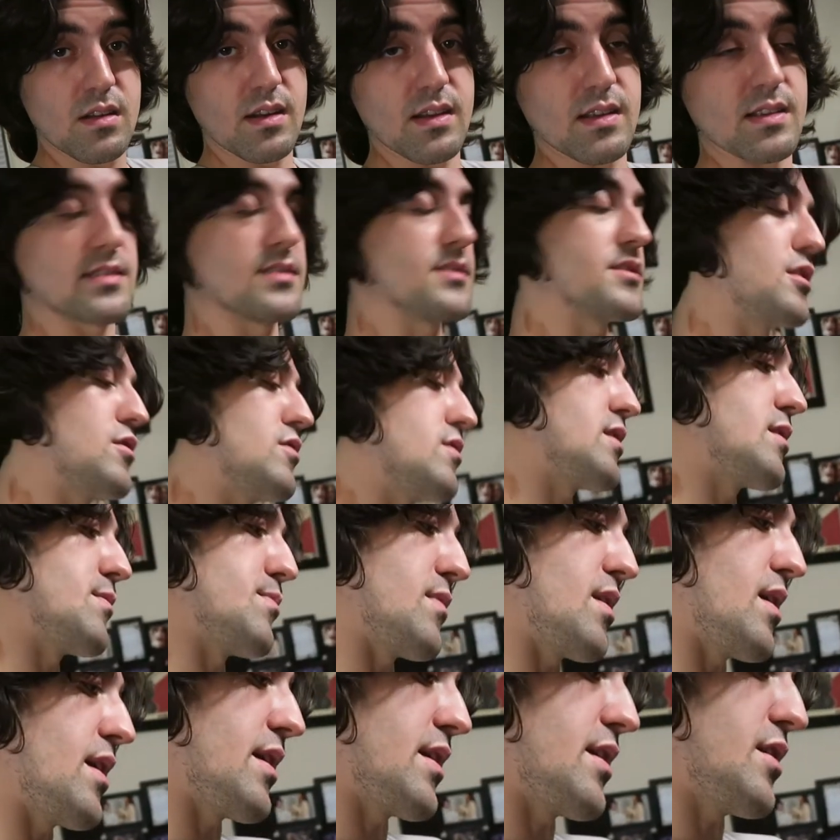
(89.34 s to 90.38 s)
considering
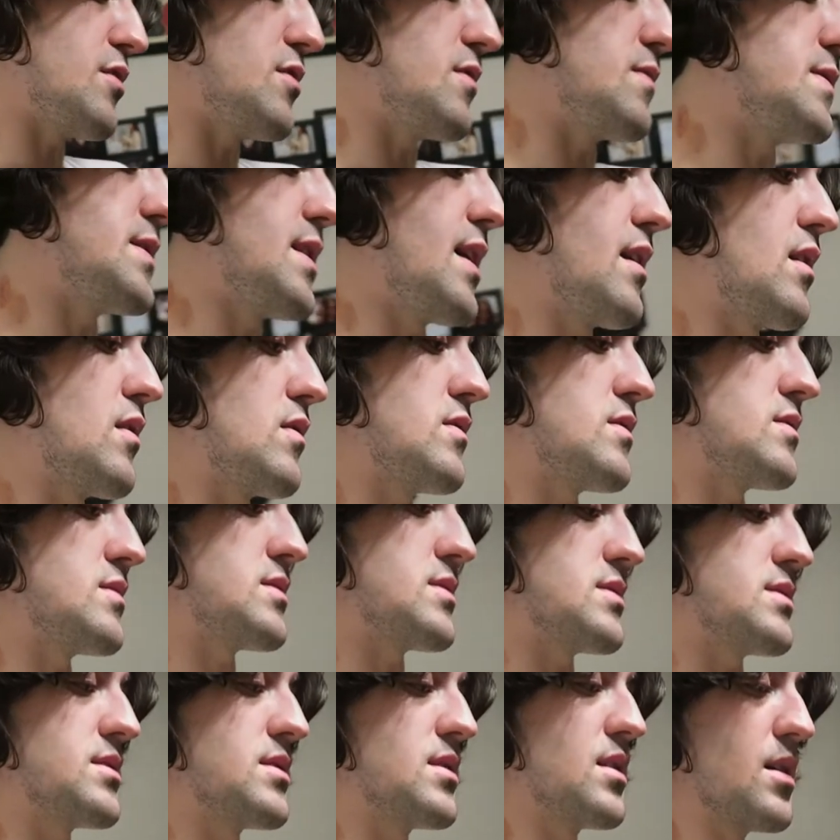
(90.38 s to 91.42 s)
my YouTube channel
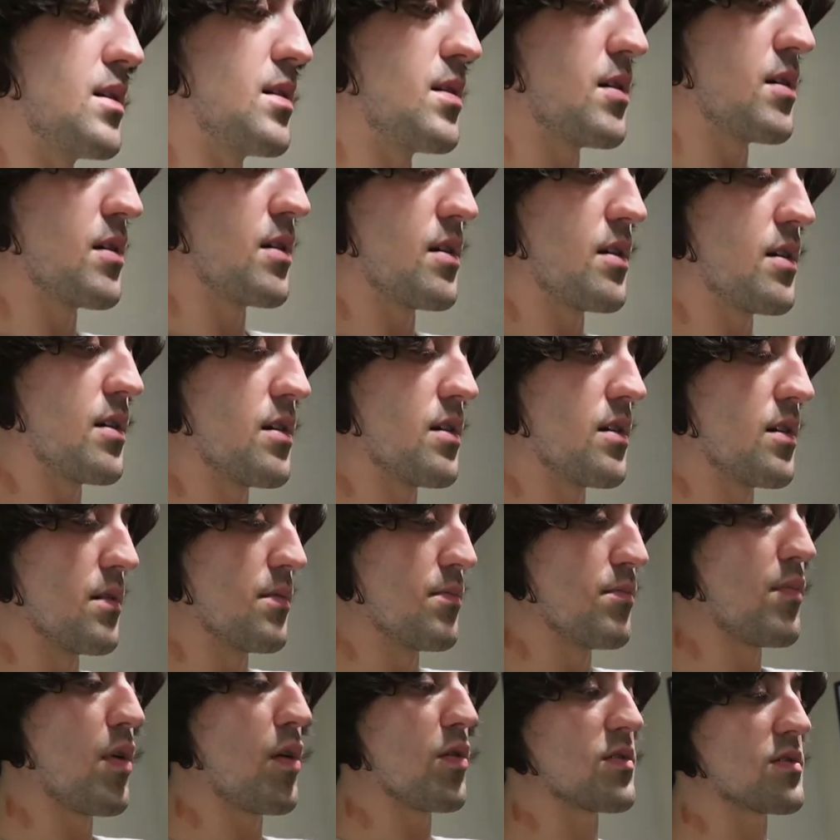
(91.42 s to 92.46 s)
is
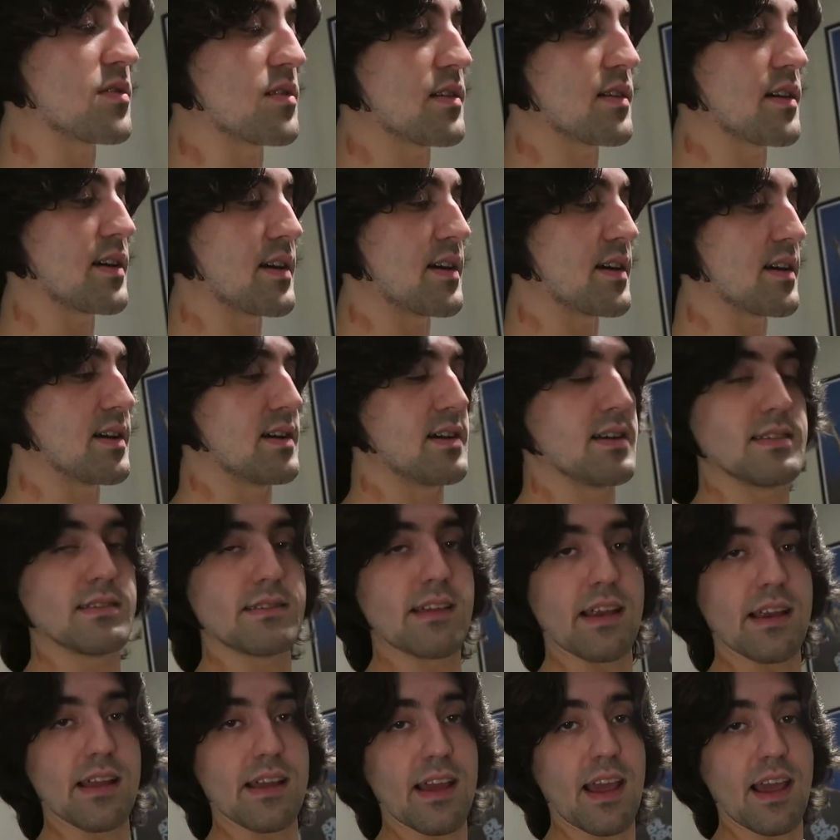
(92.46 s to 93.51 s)
mostly
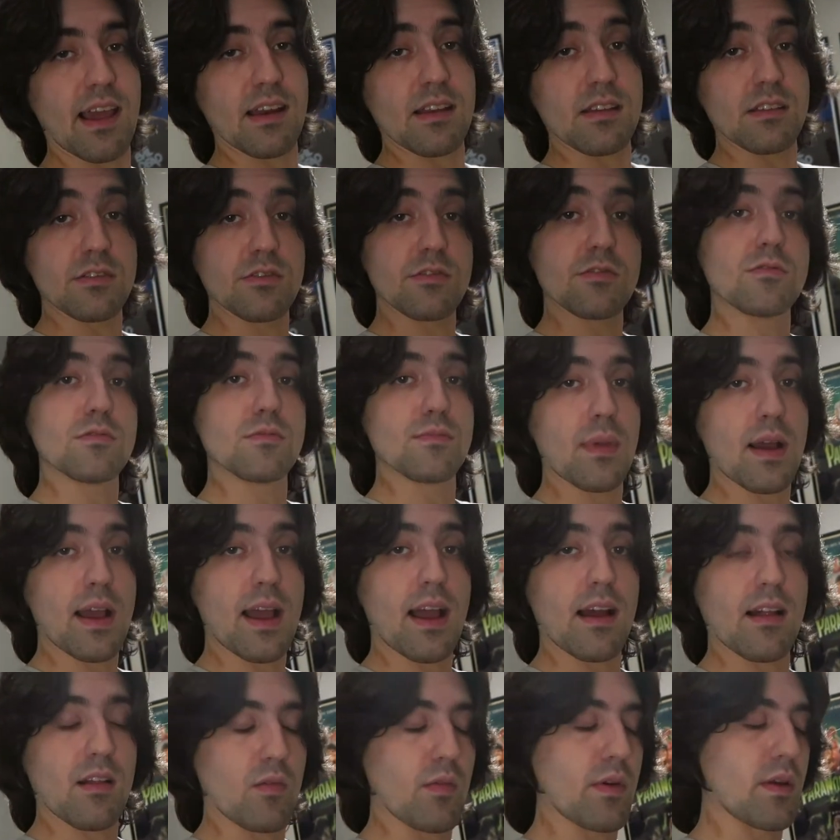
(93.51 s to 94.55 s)
dedicated to my
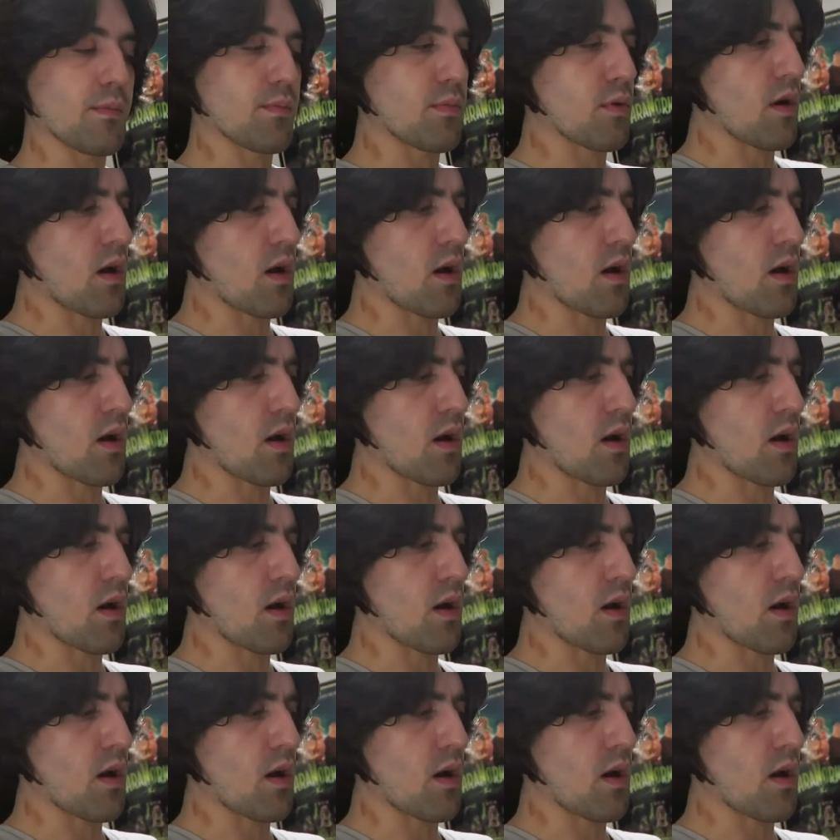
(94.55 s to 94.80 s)
Halloween